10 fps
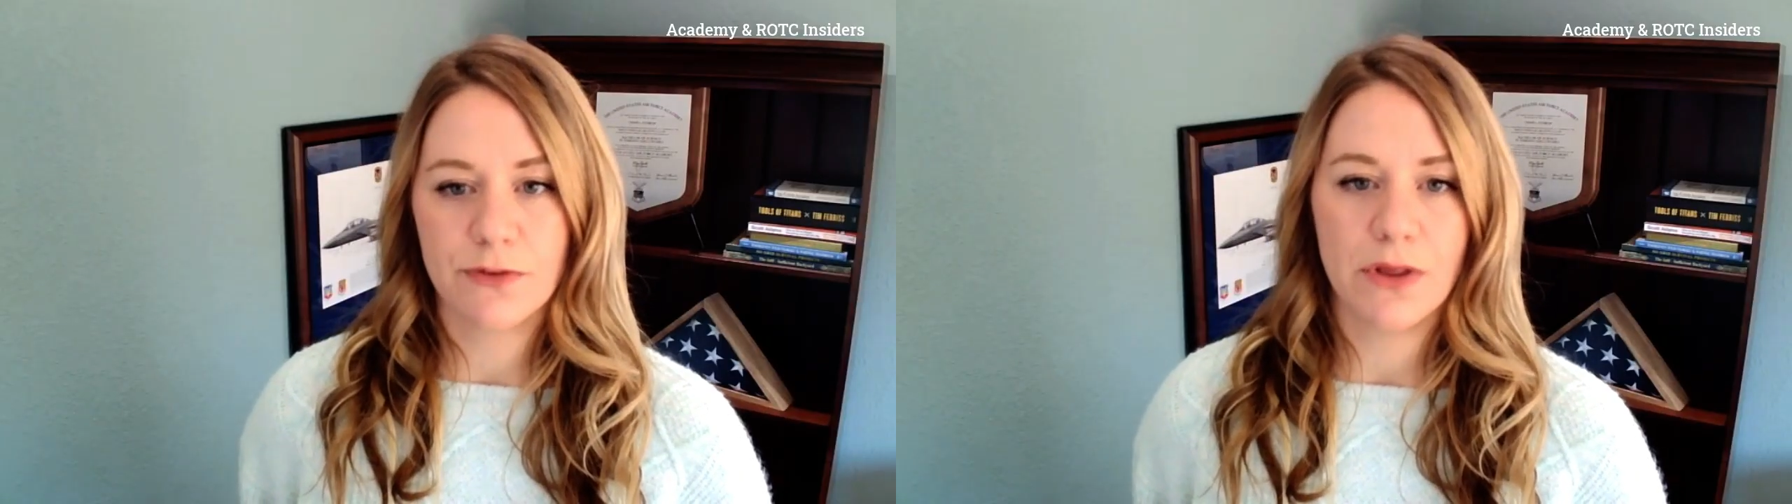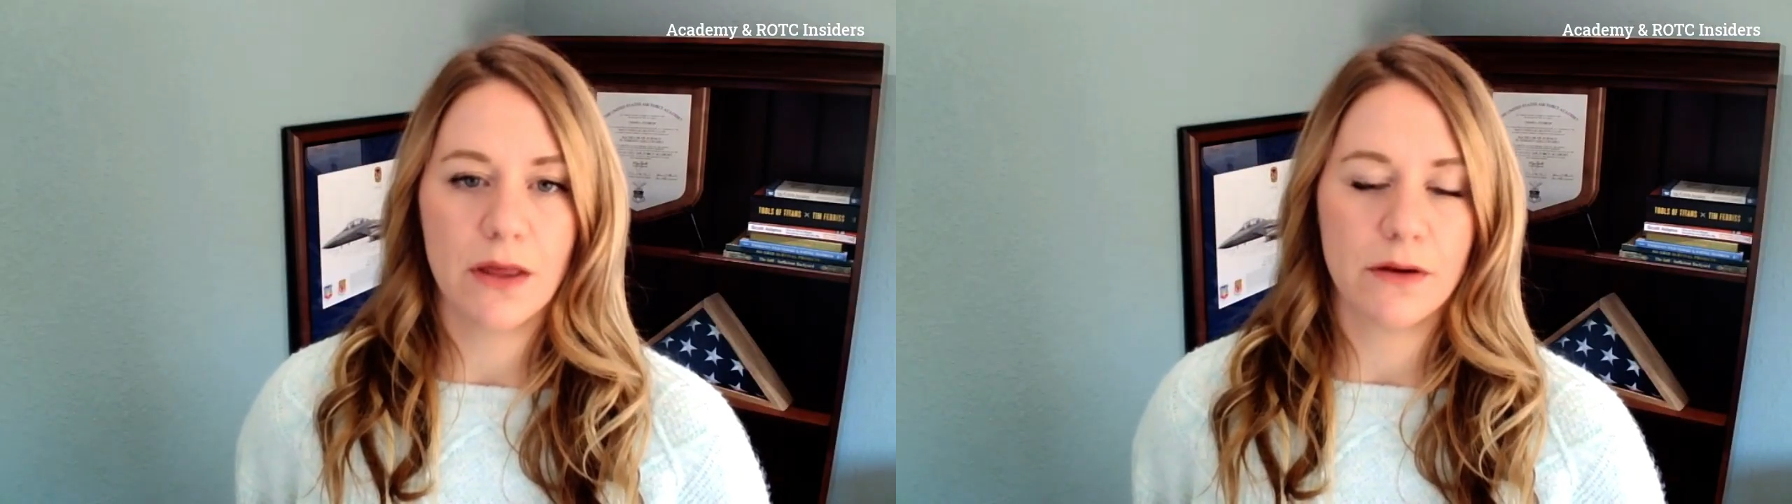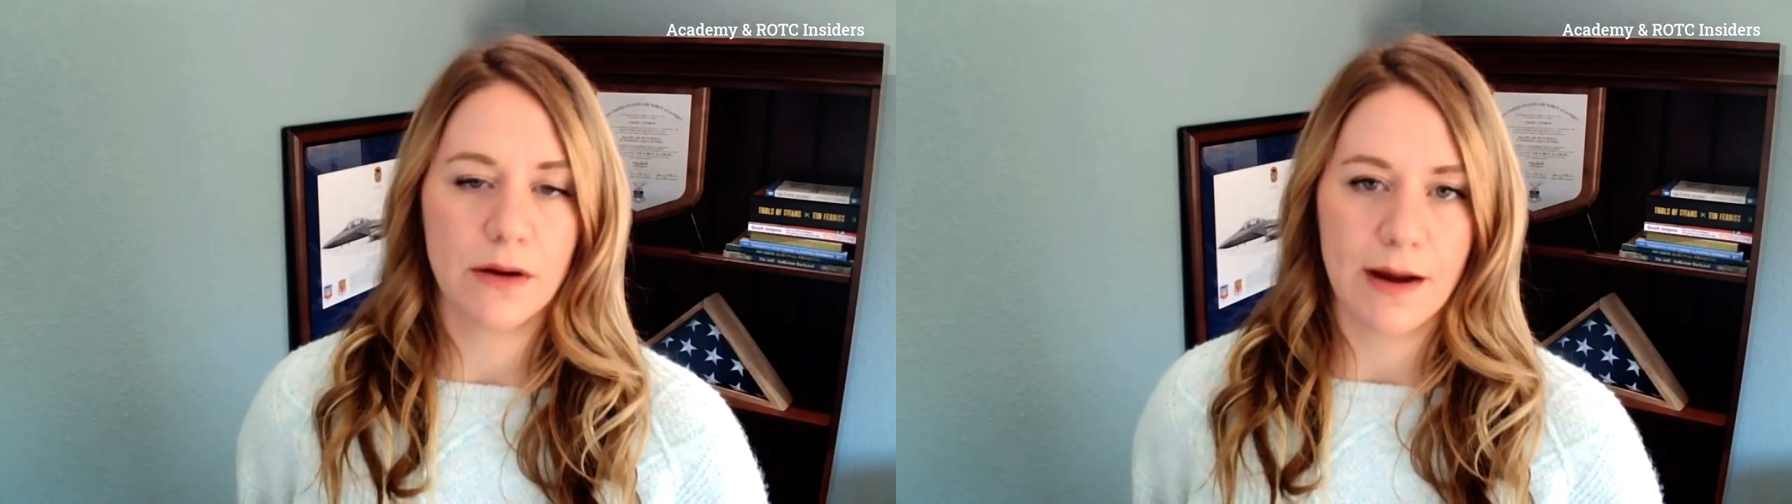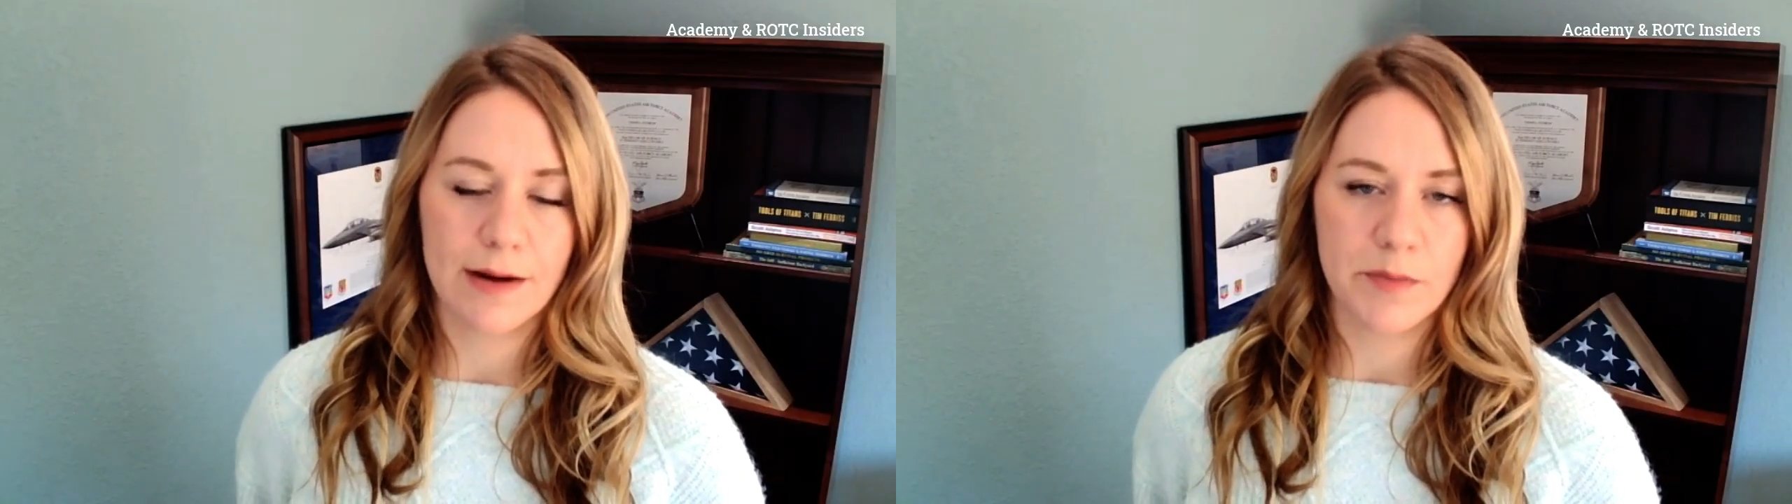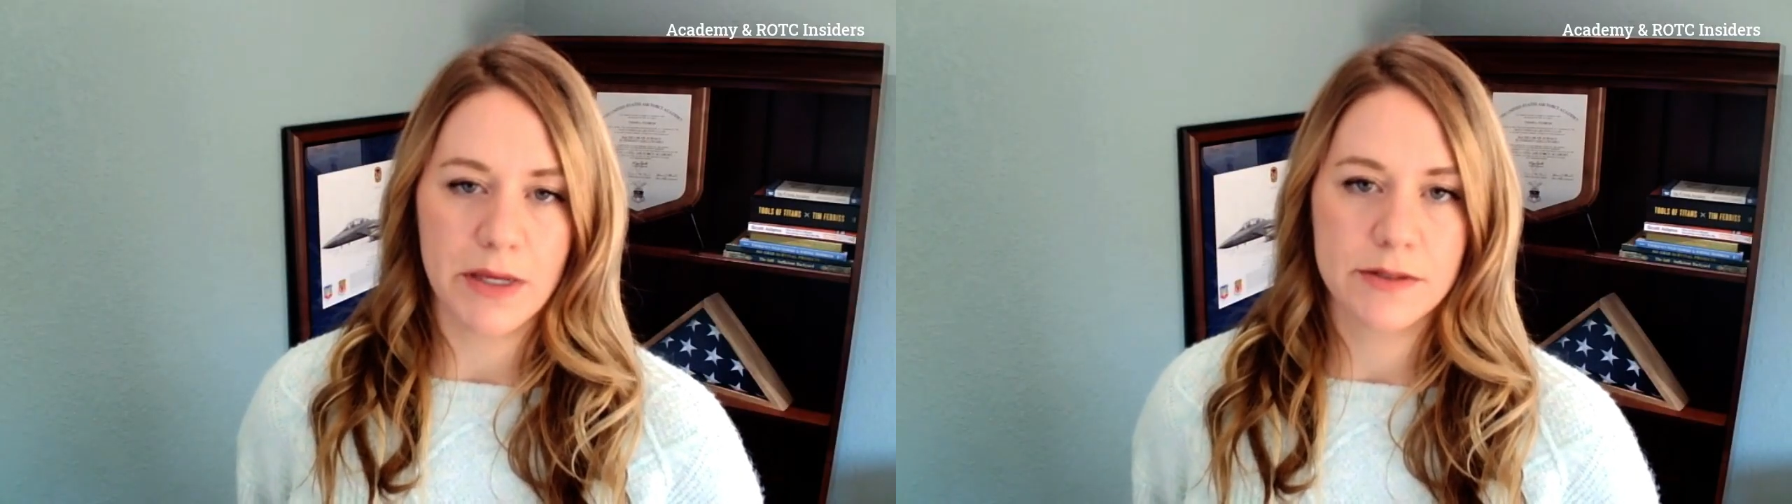for the other
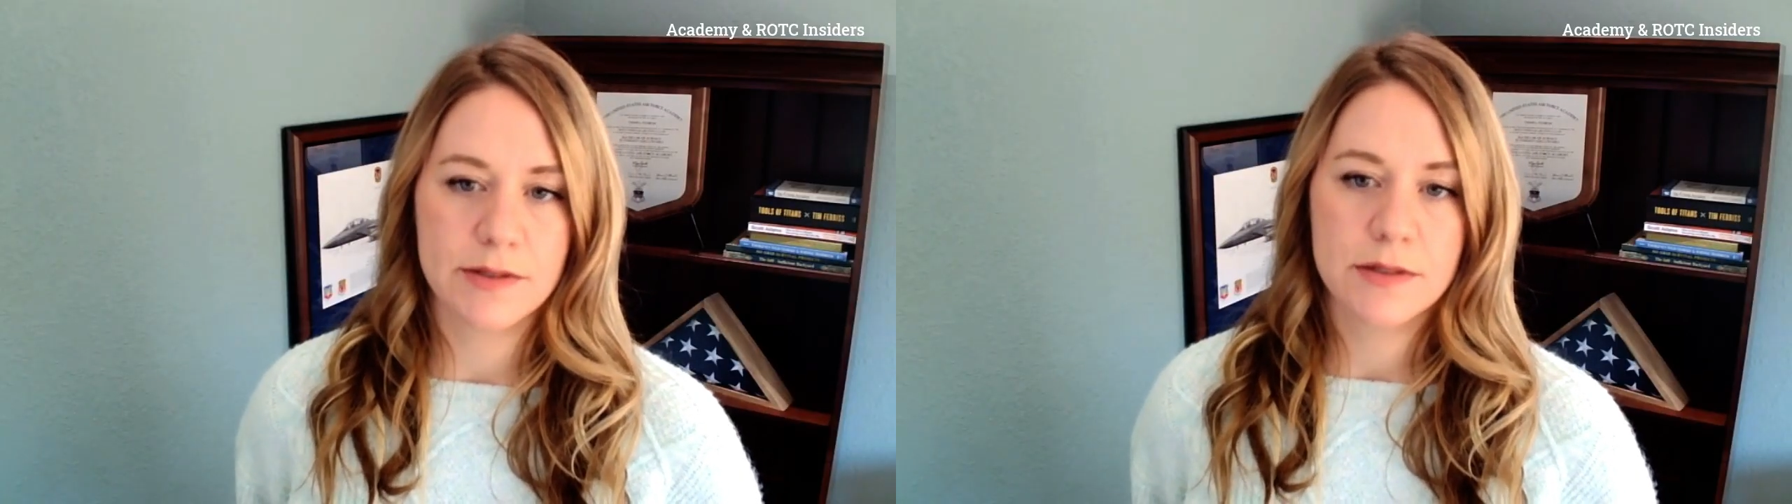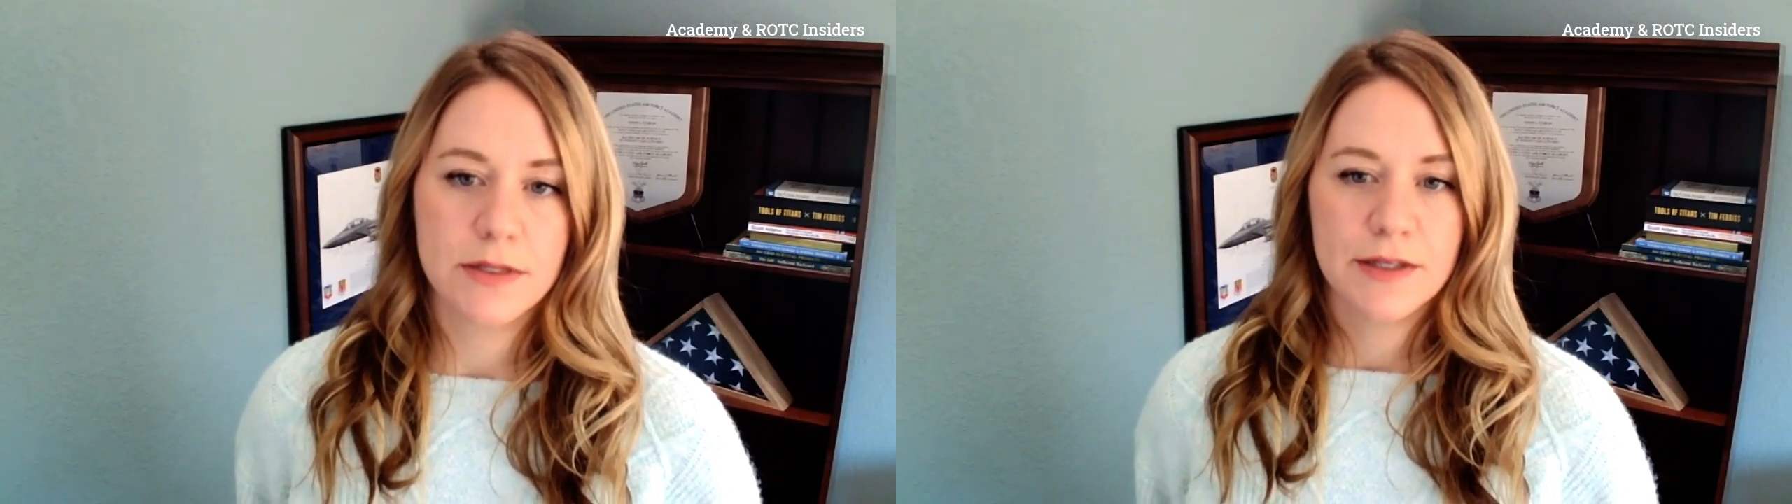academies.